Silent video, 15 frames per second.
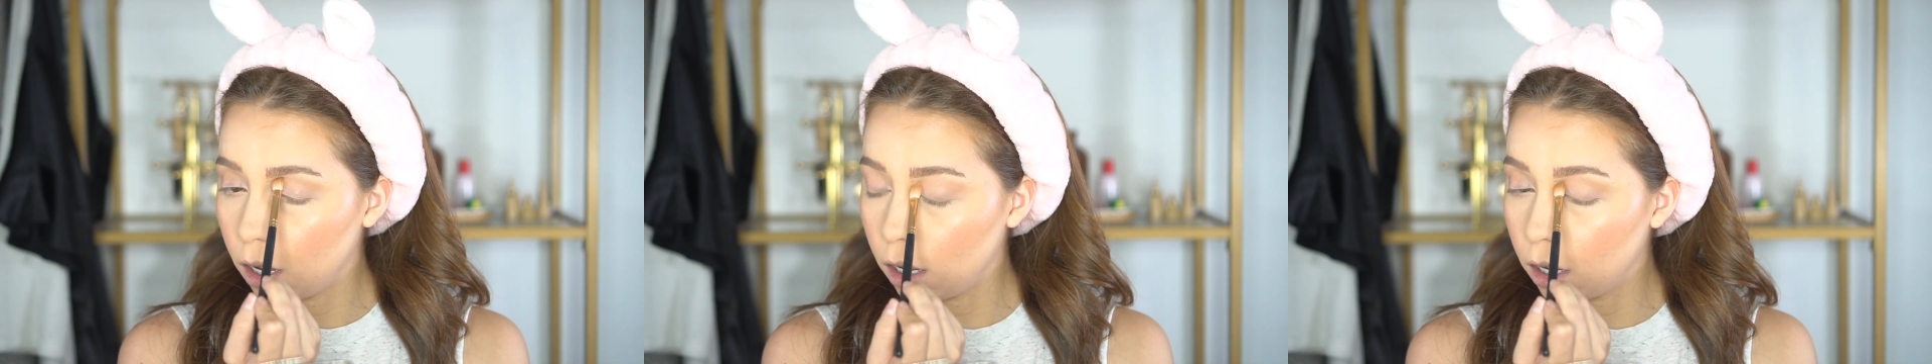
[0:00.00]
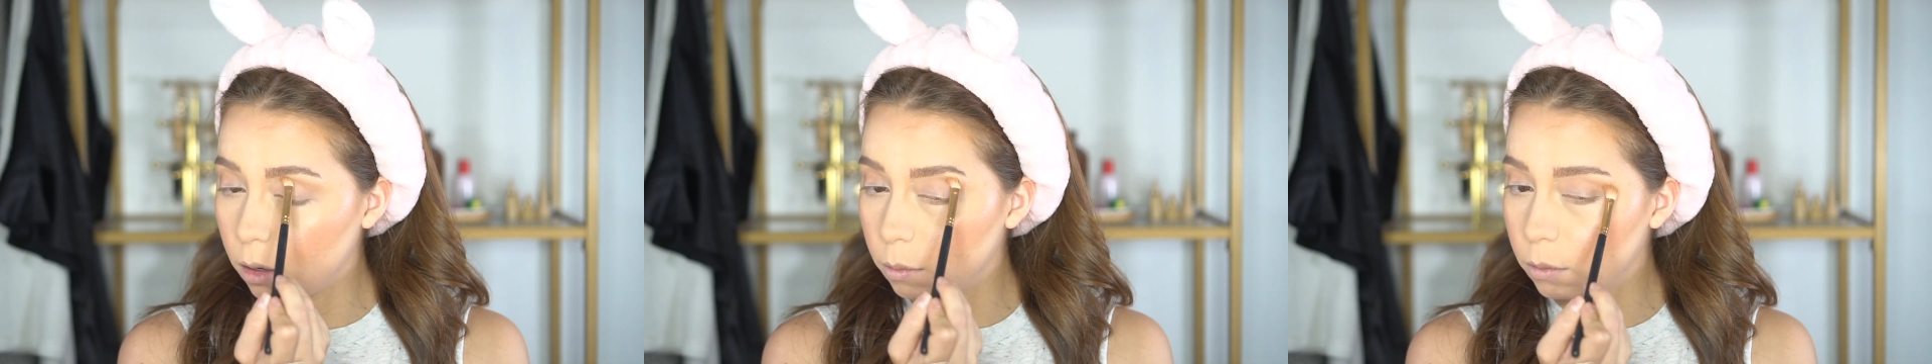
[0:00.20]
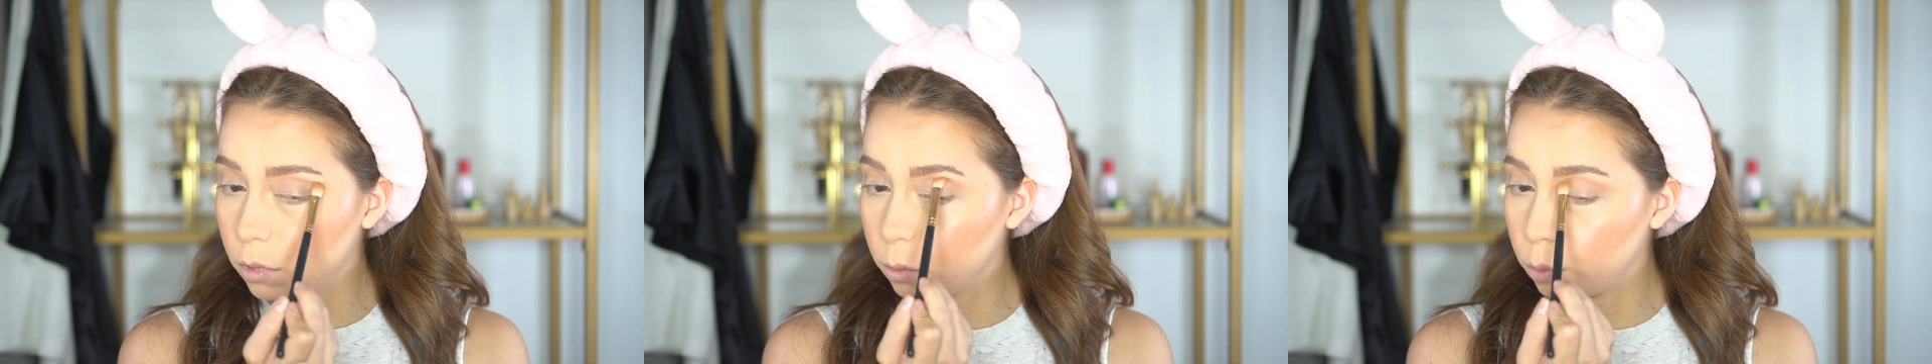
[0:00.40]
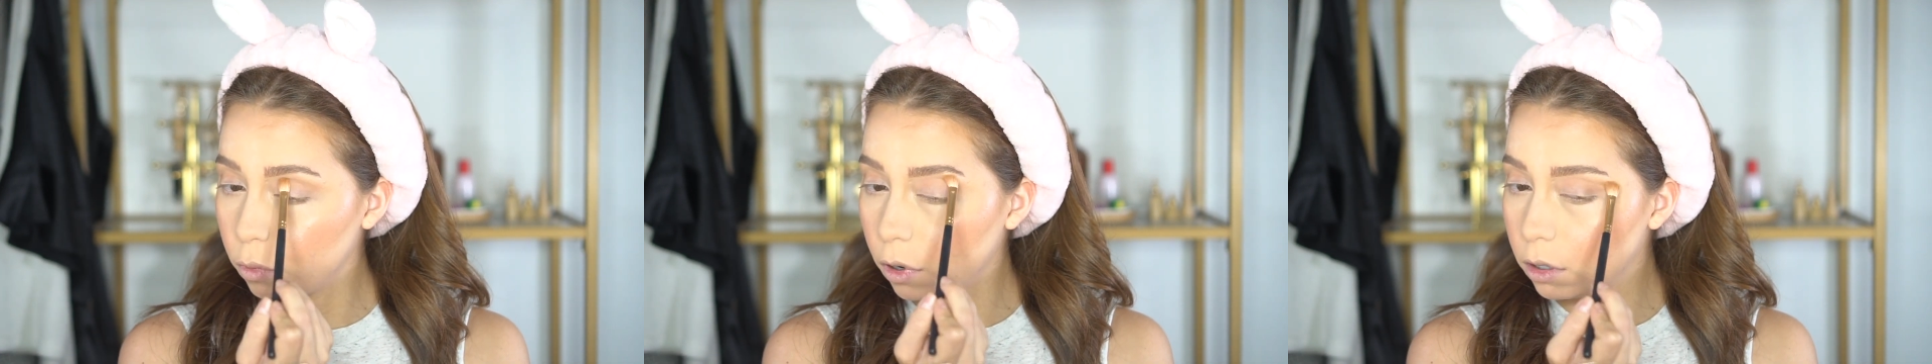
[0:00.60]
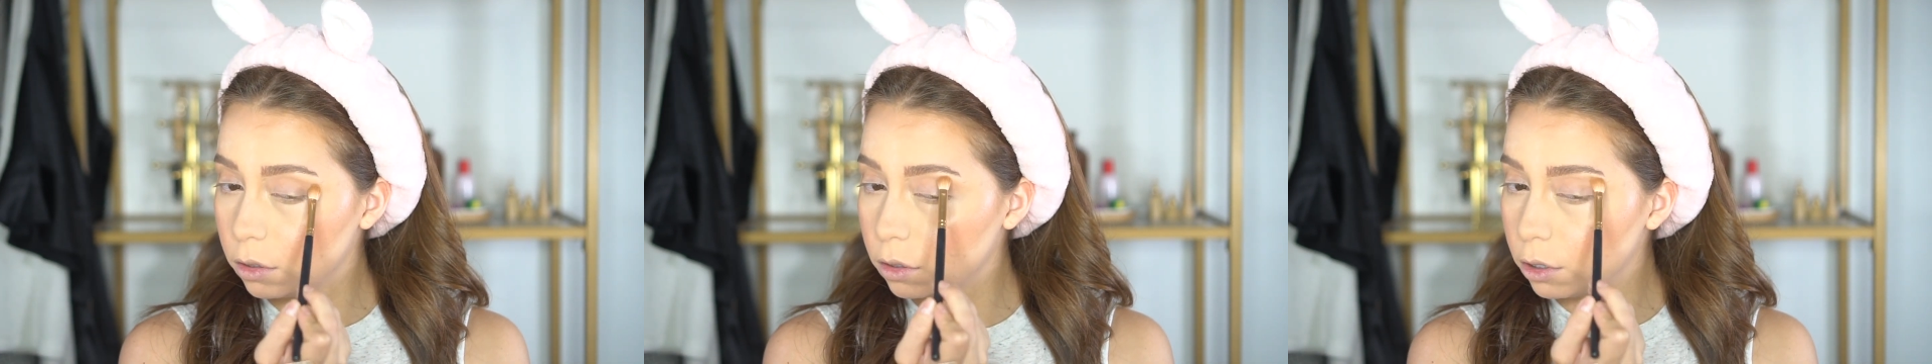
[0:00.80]

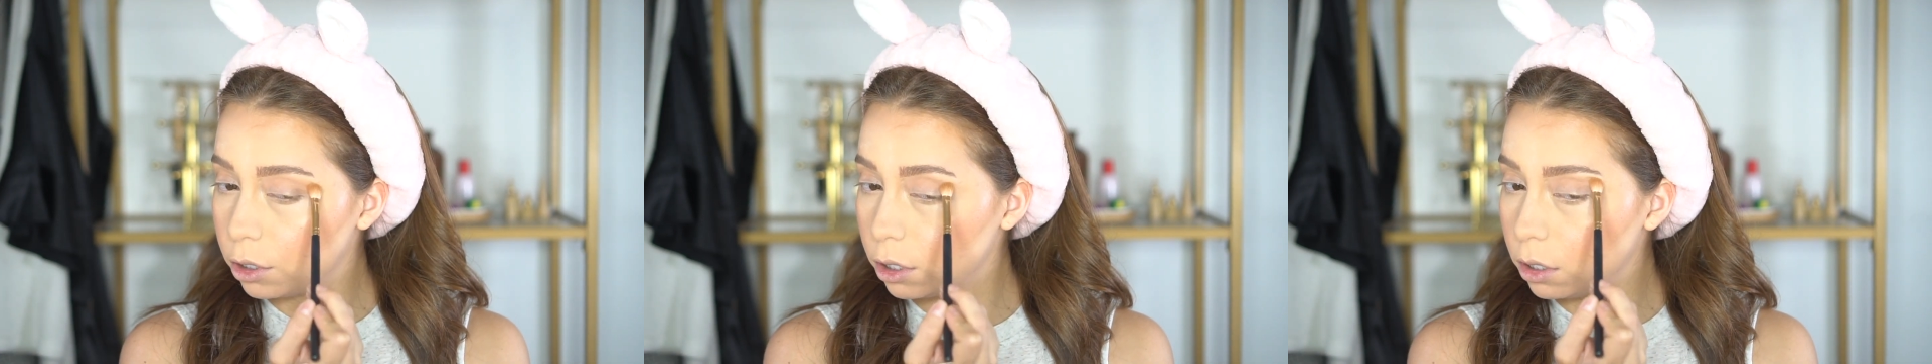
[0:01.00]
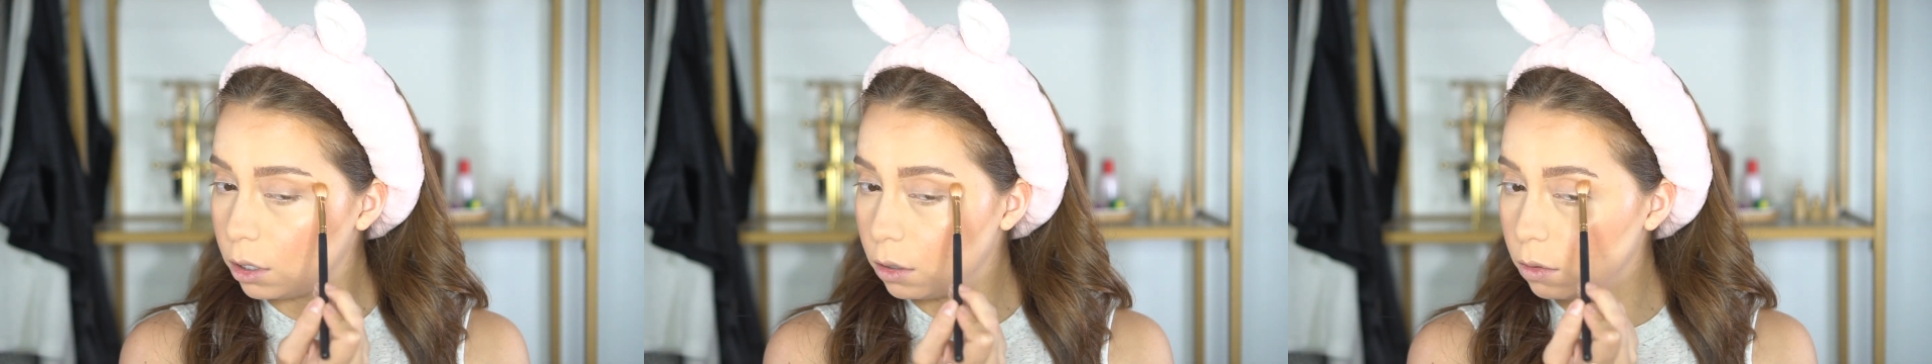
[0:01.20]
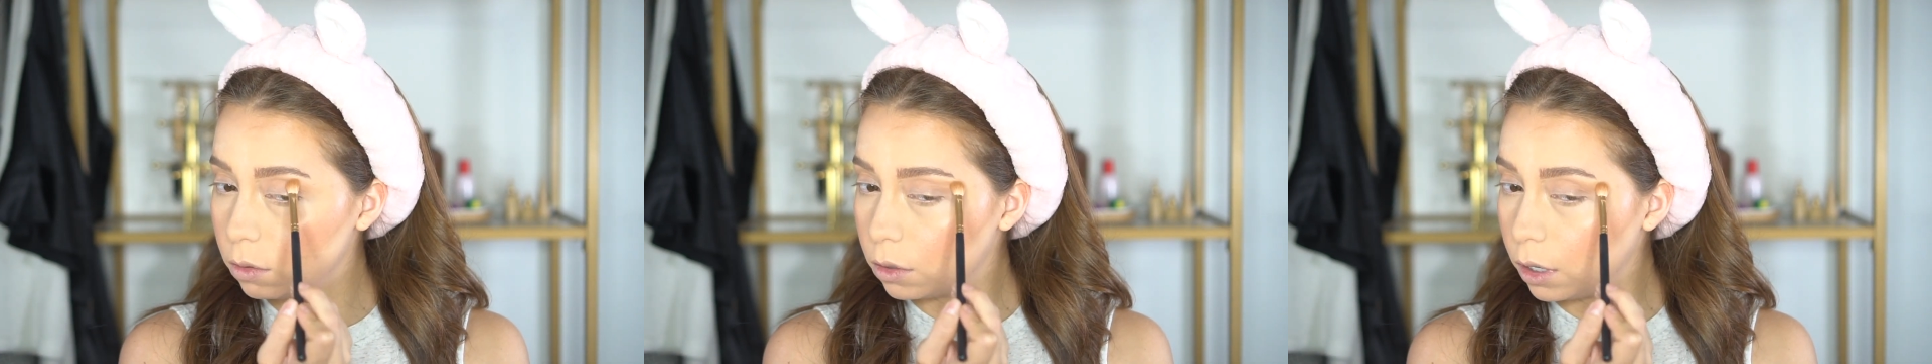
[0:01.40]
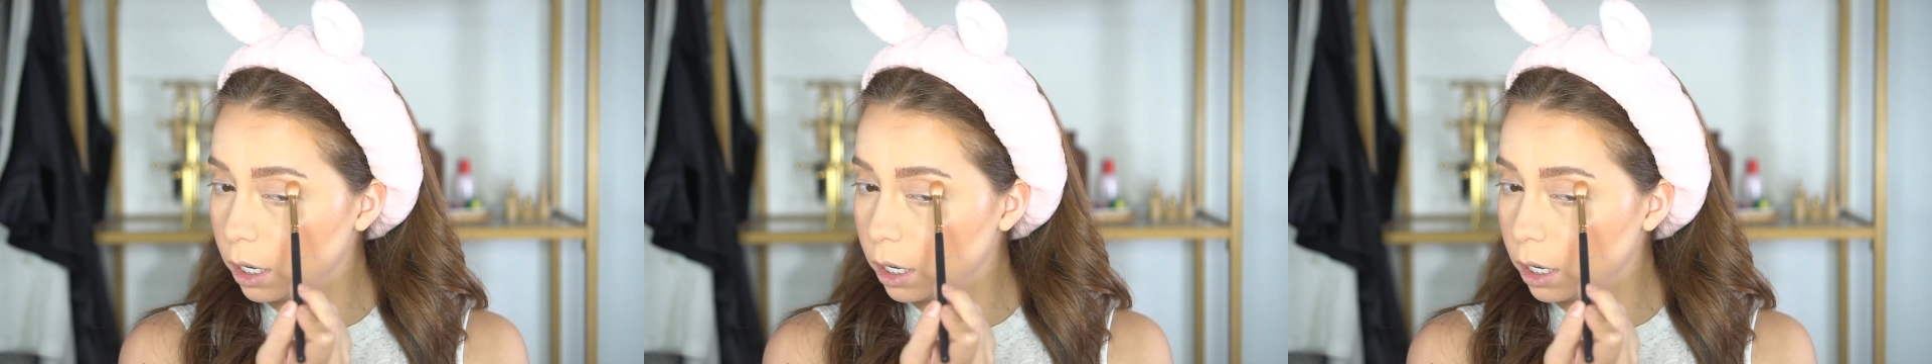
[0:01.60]
bronzer to use,